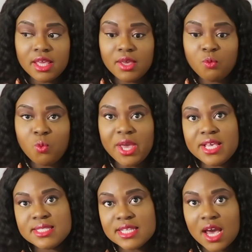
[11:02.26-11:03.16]

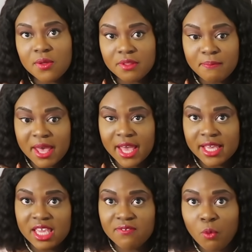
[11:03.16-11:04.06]
weighs down the
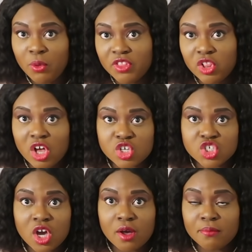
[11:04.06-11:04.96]
bag. Even with the
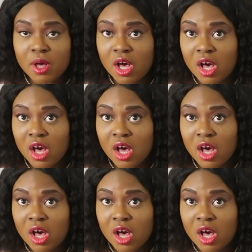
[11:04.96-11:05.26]
Longchamp